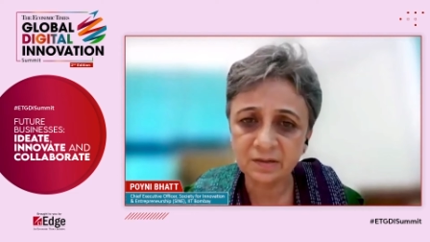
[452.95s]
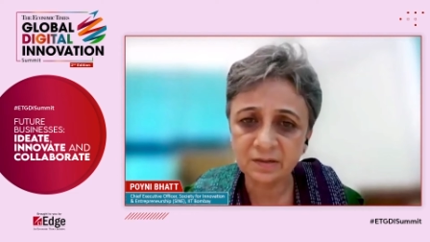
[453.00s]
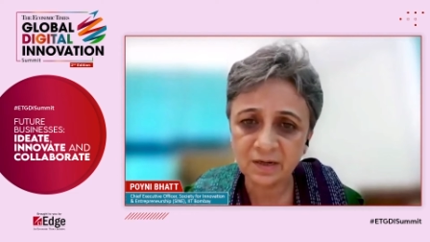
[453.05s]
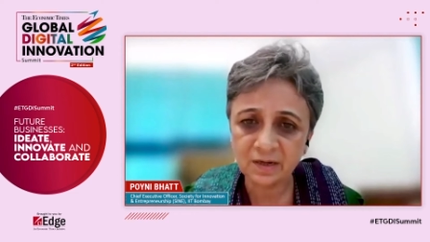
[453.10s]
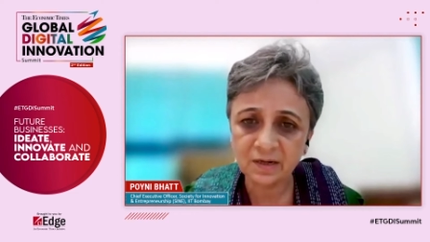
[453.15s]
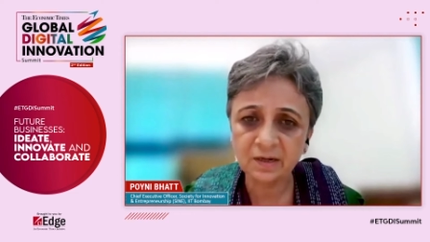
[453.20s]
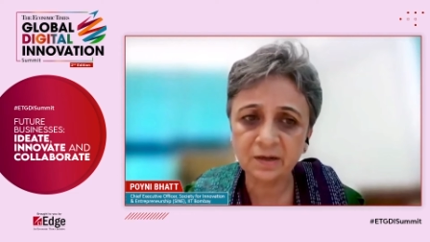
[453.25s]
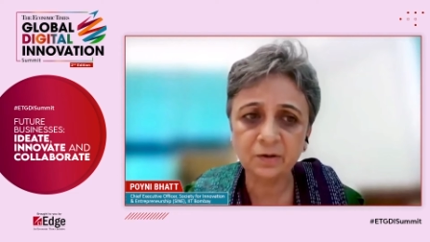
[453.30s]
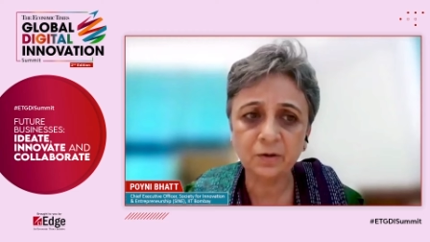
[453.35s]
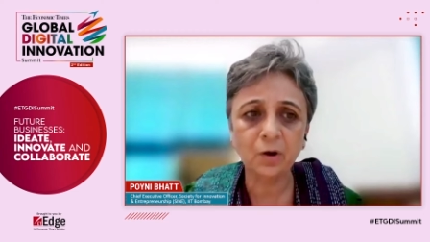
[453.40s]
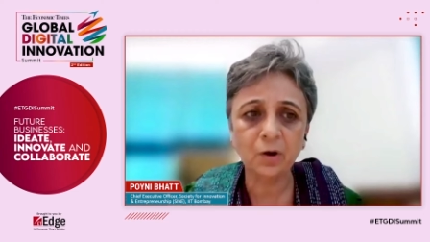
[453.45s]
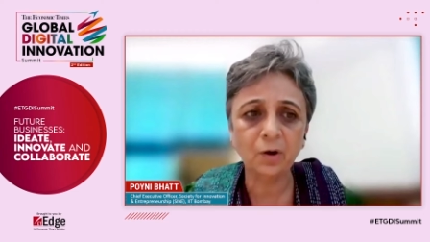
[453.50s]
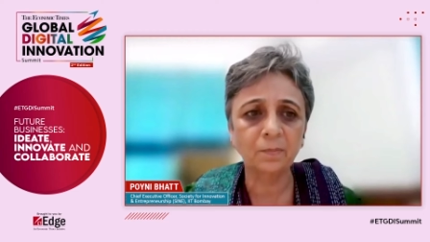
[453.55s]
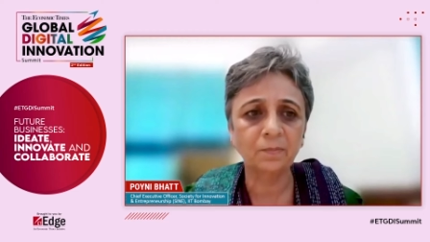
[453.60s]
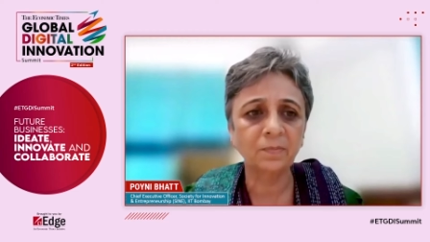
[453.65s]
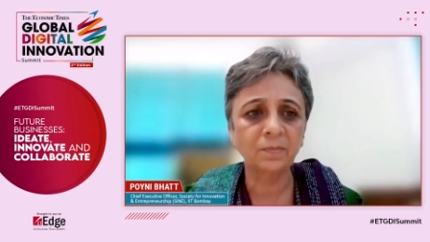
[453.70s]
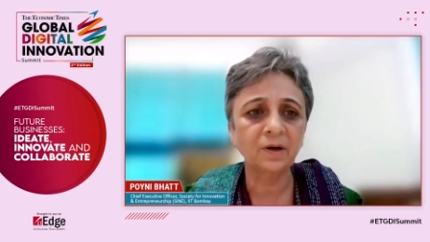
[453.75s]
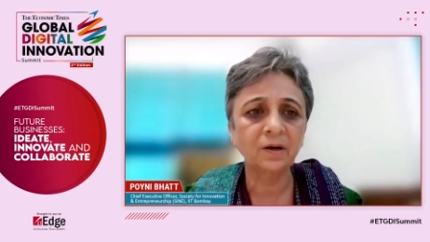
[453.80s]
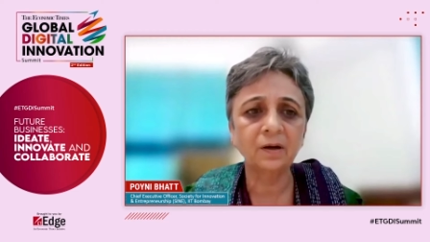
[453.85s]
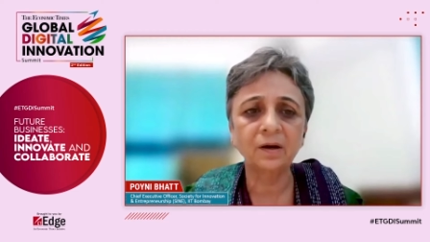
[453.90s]

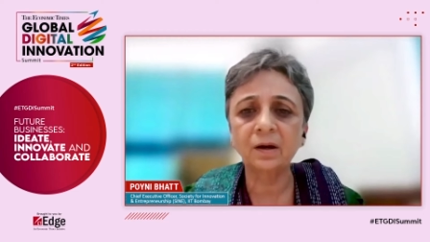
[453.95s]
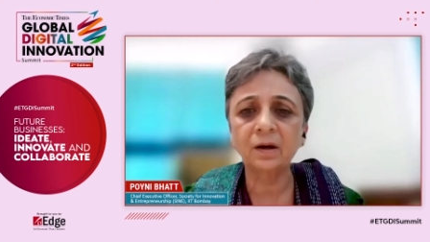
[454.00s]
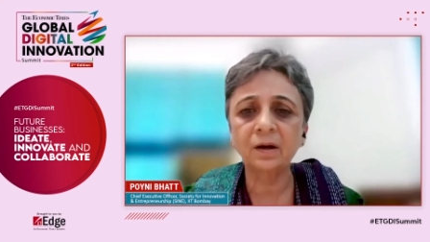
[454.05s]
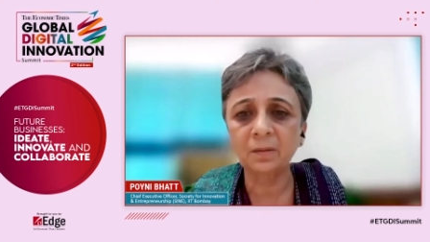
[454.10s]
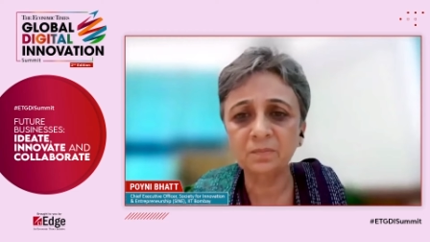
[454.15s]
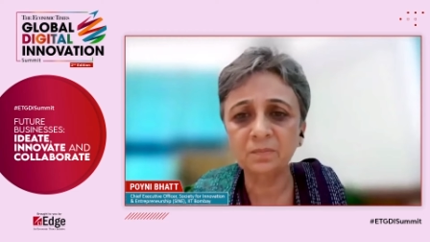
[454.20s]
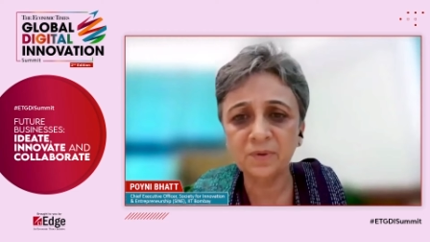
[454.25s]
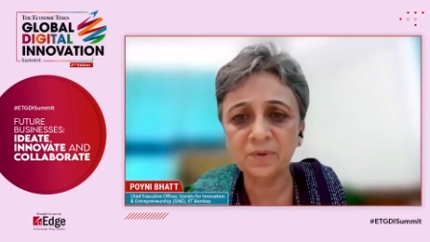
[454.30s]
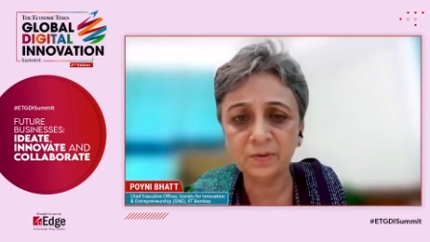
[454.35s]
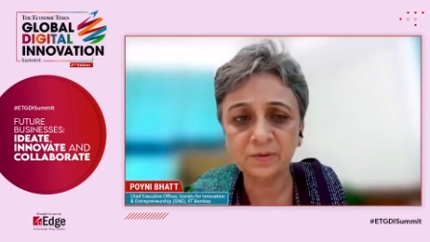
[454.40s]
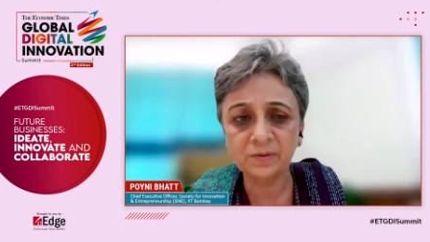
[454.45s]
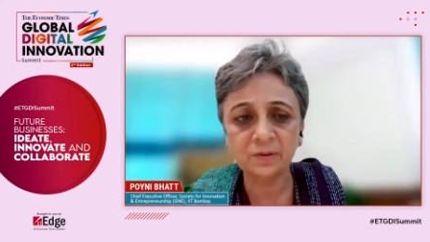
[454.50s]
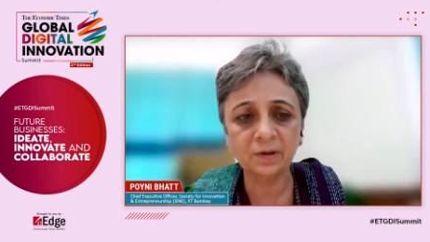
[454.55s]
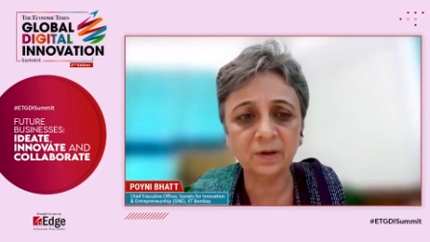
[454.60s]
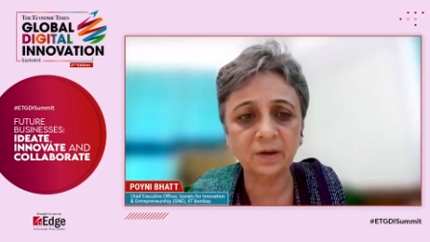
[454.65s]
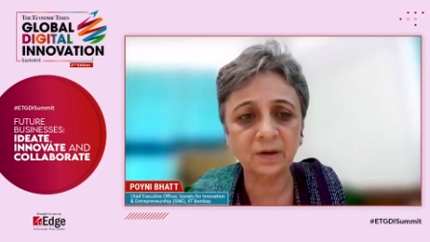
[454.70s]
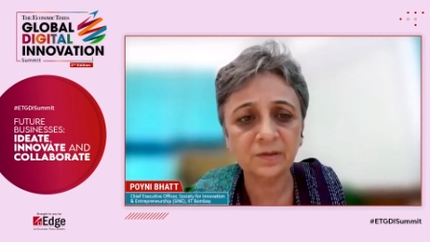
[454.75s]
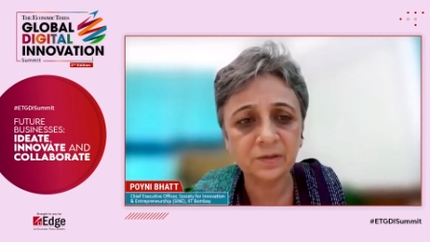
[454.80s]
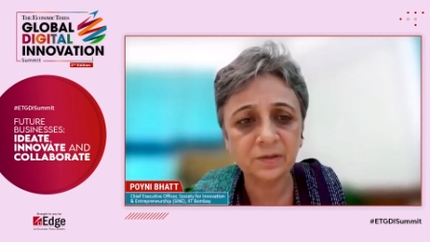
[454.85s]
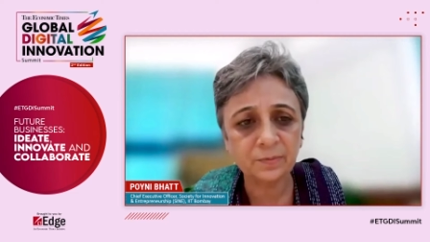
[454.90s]
telecom,
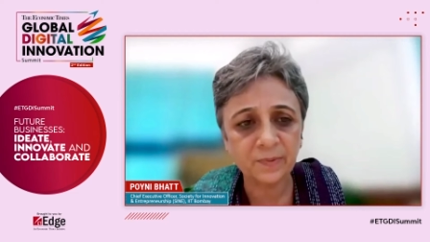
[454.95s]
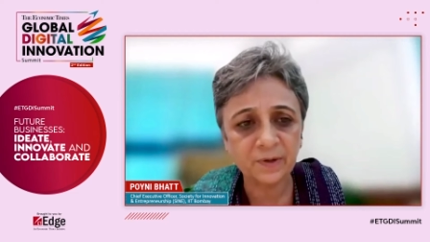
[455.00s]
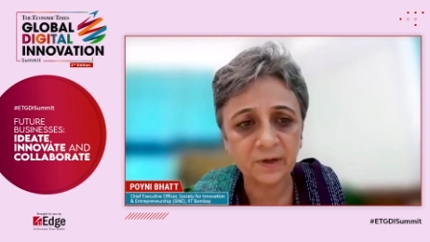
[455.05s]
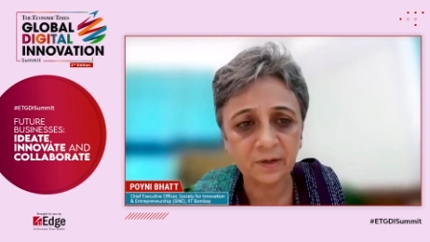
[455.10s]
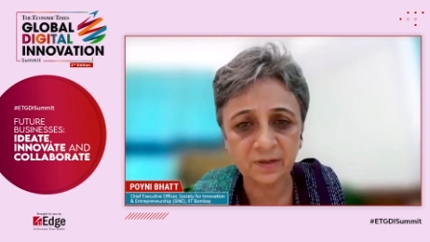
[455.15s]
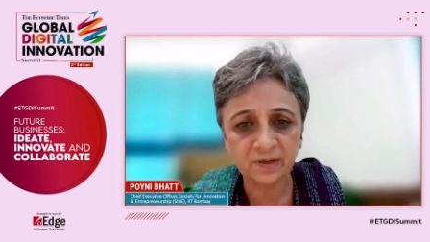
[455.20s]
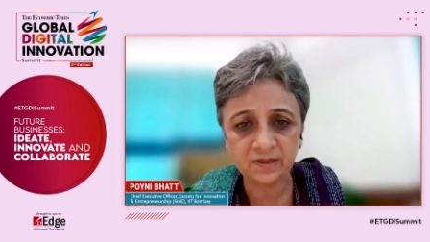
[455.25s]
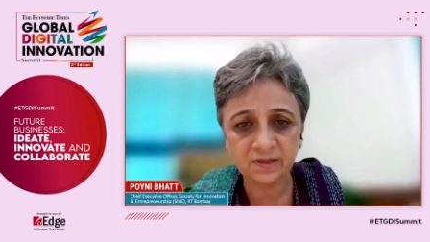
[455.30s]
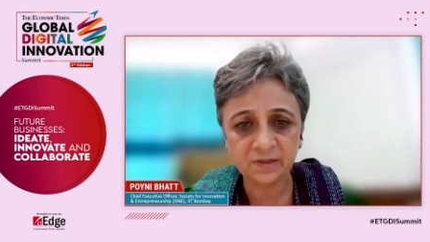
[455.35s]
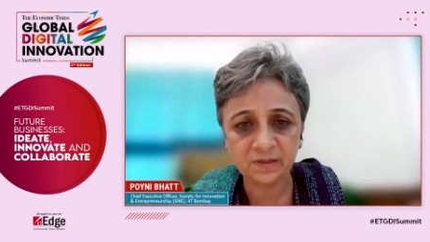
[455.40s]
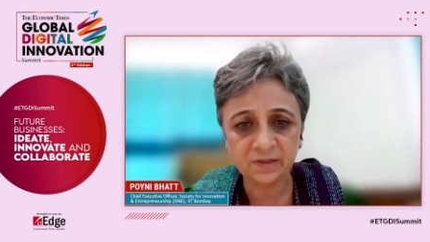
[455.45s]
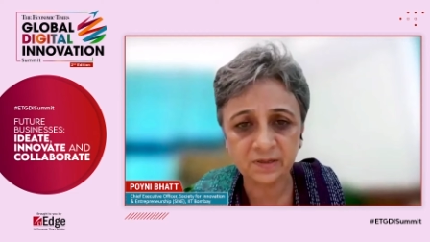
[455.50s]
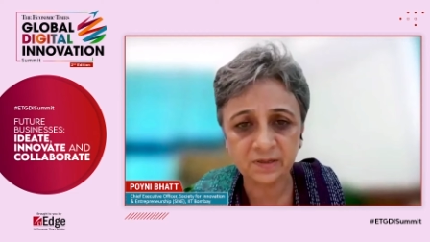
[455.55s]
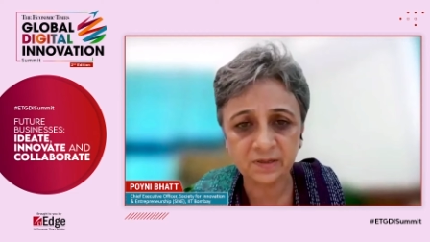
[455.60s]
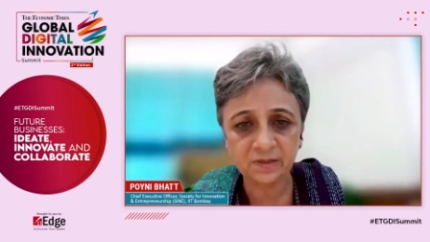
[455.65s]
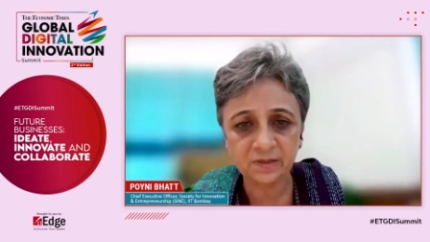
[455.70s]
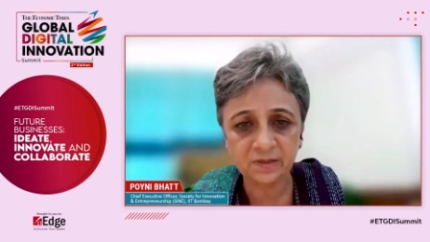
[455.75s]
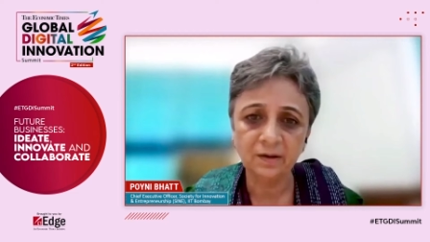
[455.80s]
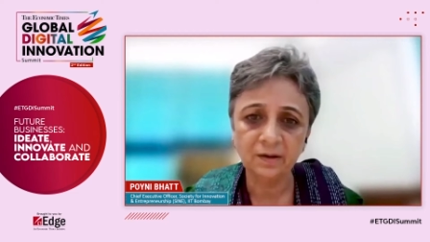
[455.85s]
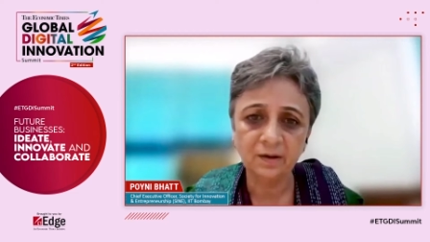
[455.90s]
consumer internet,